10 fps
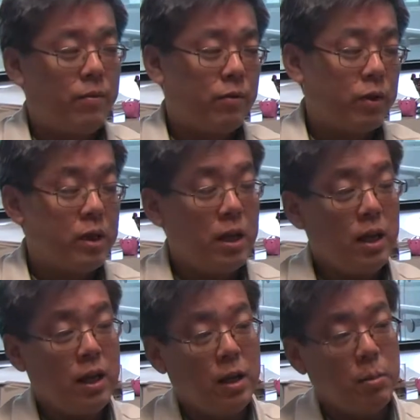
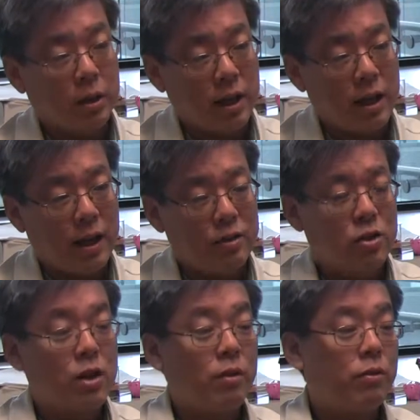fatigue, malaise,
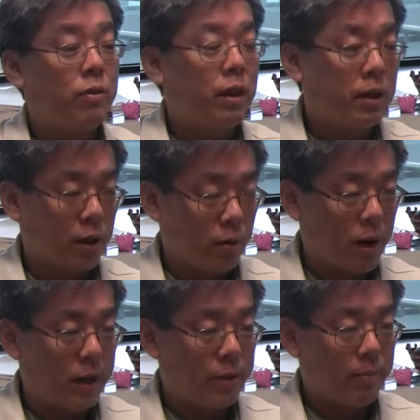just not feeling
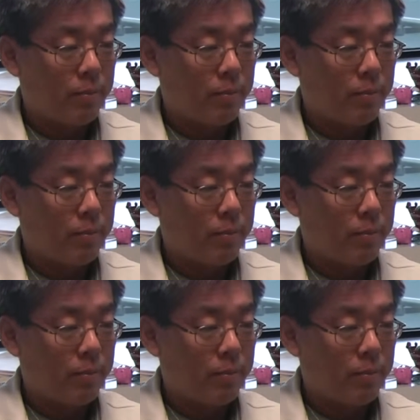right.